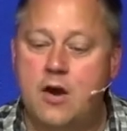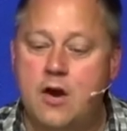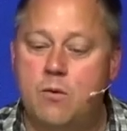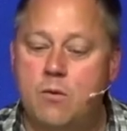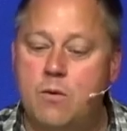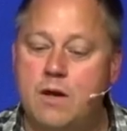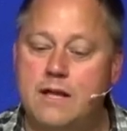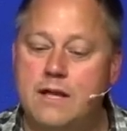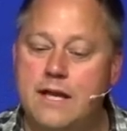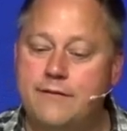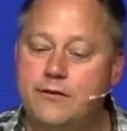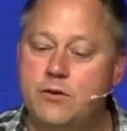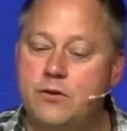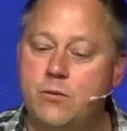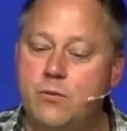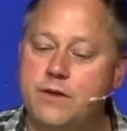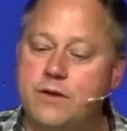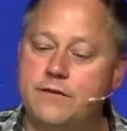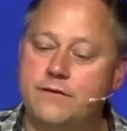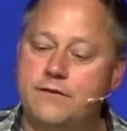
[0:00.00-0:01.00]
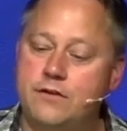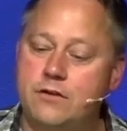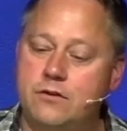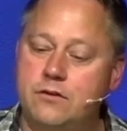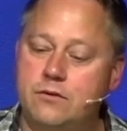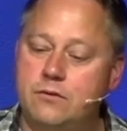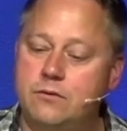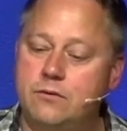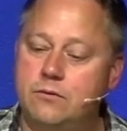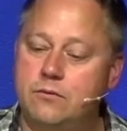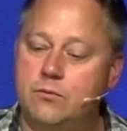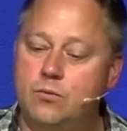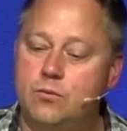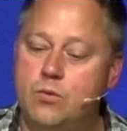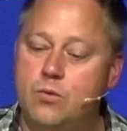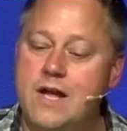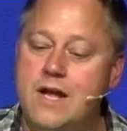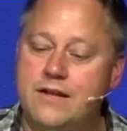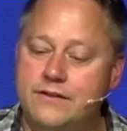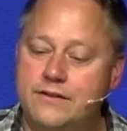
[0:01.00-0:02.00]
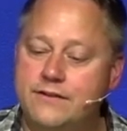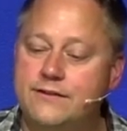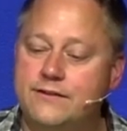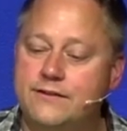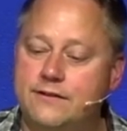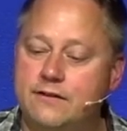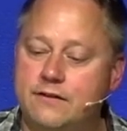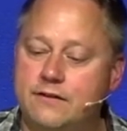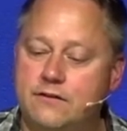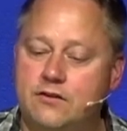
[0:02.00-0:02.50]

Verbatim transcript: Well, every one of you runs